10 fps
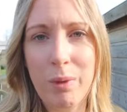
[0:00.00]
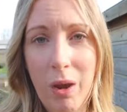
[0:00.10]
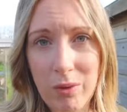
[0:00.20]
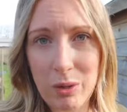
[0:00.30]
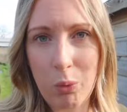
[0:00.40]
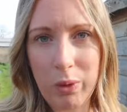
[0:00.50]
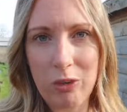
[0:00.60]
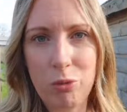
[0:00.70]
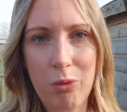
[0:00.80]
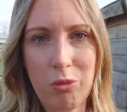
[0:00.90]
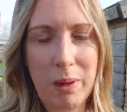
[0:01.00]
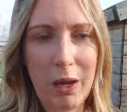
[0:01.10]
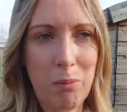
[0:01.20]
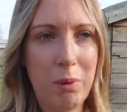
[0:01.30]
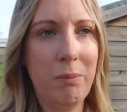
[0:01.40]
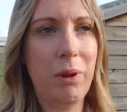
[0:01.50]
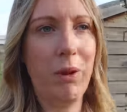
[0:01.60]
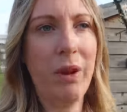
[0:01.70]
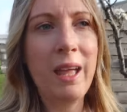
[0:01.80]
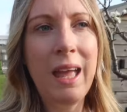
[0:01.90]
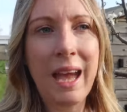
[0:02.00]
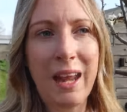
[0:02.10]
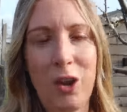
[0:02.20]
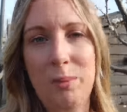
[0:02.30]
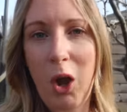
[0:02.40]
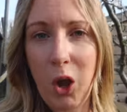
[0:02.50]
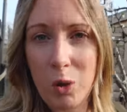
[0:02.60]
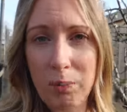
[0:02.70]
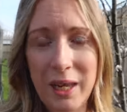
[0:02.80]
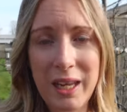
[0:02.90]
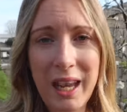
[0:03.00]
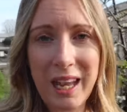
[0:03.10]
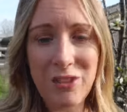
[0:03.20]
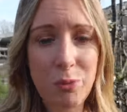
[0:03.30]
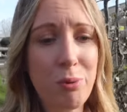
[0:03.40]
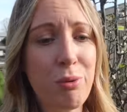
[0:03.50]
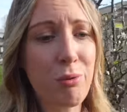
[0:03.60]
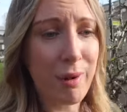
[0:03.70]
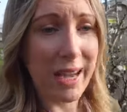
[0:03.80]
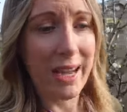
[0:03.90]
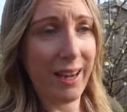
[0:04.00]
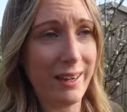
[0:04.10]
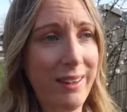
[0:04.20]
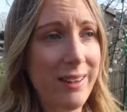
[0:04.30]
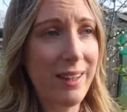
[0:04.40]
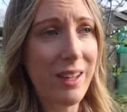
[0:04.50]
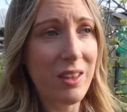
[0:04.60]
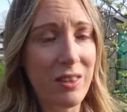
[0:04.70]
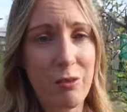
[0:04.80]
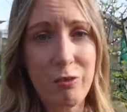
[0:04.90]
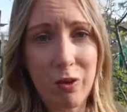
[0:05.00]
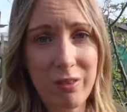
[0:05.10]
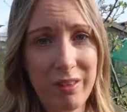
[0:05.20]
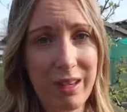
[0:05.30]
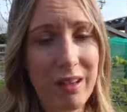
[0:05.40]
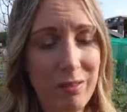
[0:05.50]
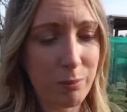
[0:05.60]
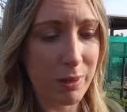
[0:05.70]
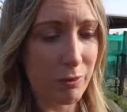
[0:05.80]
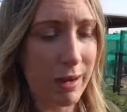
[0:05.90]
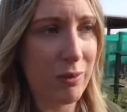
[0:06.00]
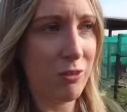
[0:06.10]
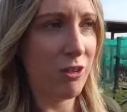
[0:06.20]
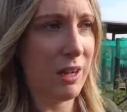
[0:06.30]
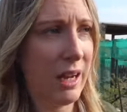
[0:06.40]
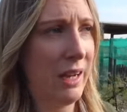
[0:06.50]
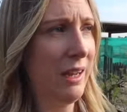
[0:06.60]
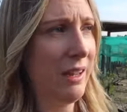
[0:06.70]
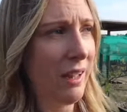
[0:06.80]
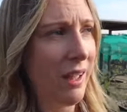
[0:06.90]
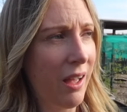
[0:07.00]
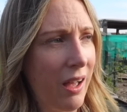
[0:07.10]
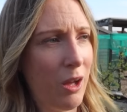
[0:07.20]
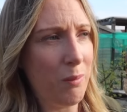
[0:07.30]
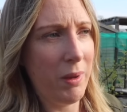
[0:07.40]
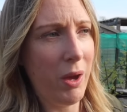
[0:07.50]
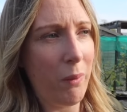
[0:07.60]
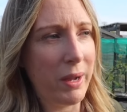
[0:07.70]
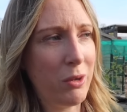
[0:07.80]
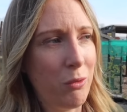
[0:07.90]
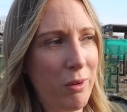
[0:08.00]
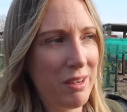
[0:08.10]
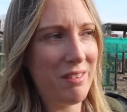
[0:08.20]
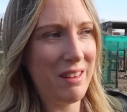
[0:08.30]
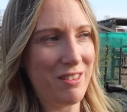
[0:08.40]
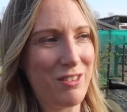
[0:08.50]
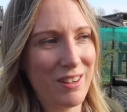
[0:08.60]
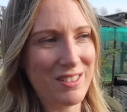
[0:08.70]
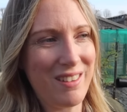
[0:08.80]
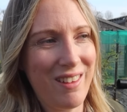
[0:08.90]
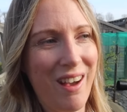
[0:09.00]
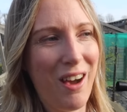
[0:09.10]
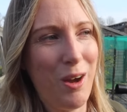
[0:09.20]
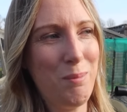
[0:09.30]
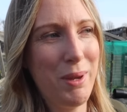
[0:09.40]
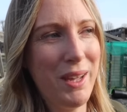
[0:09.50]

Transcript: I'm currently walking towards my allotment plot, and I'm hoping and praying that Foxy hasn't been around today. I can already see the structures are up.